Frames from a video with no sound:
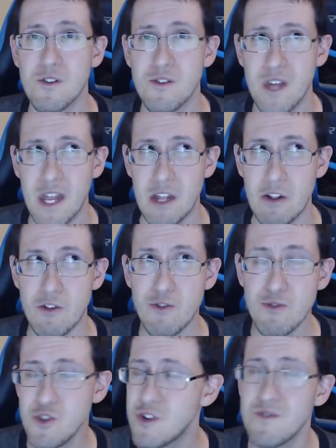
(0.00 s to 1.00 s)
that
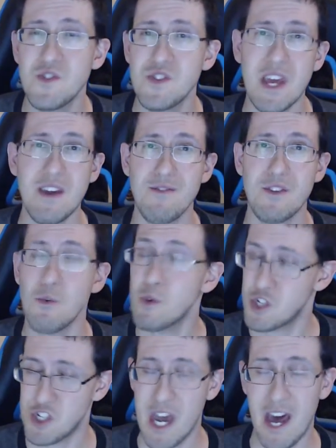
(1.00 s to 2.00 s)
illusion of safety was
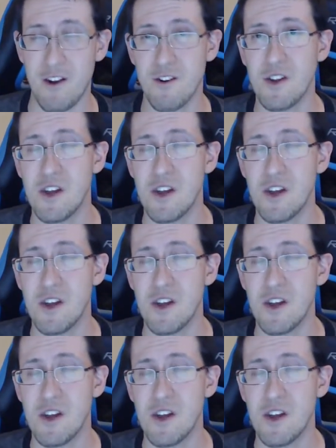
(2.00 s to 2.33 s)
shattered.